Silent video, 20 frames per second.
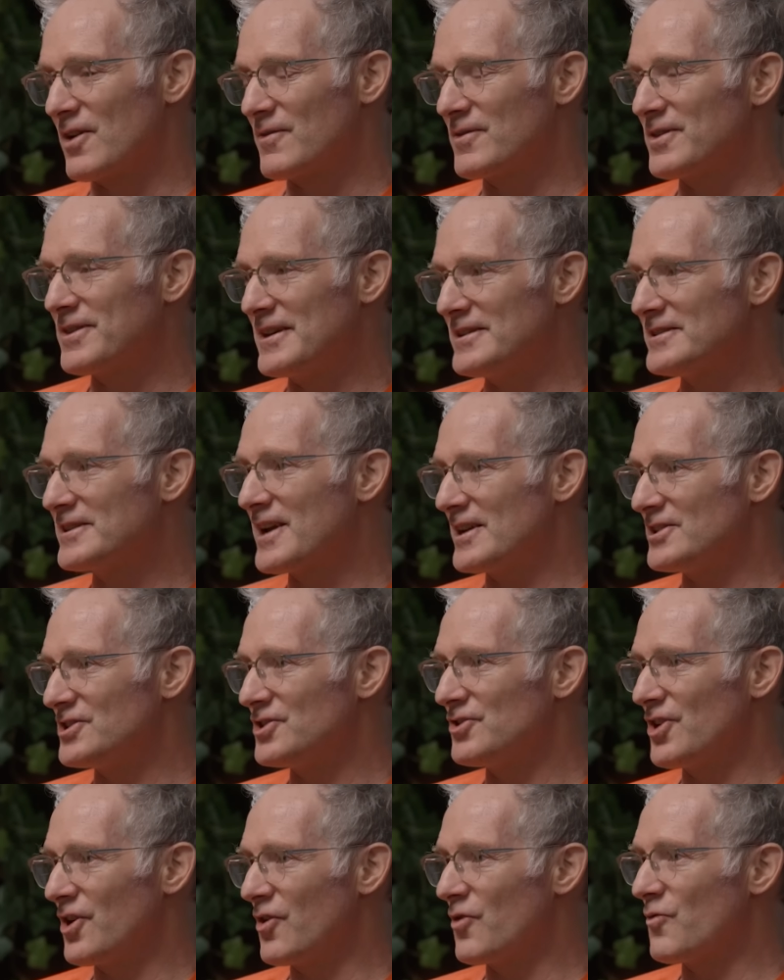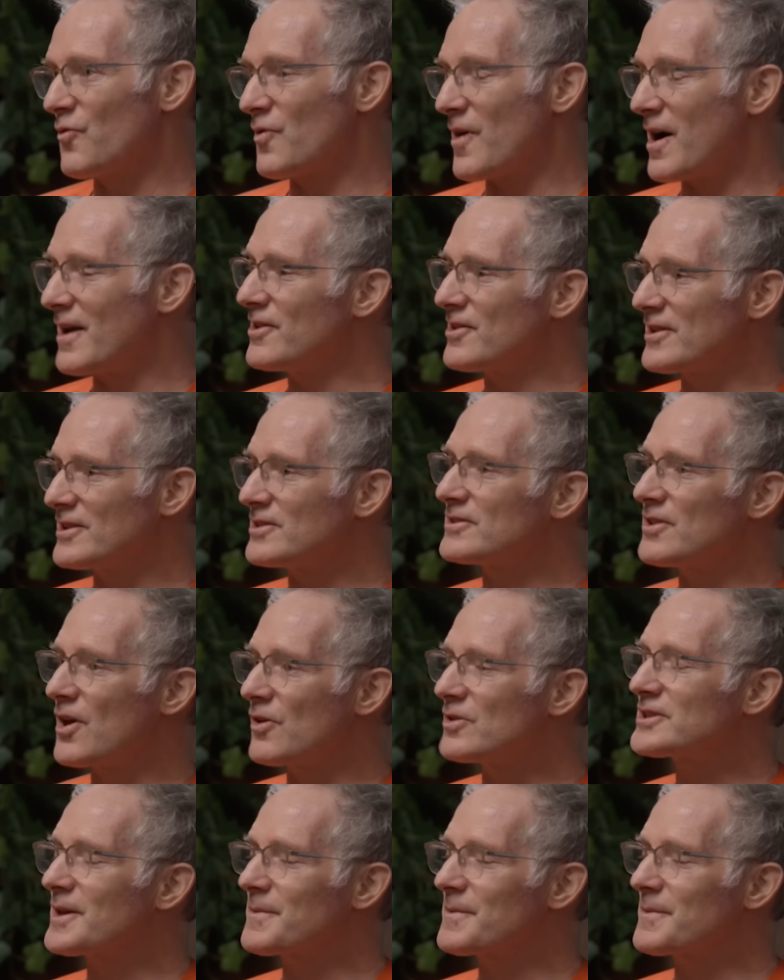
However, these guys, you can know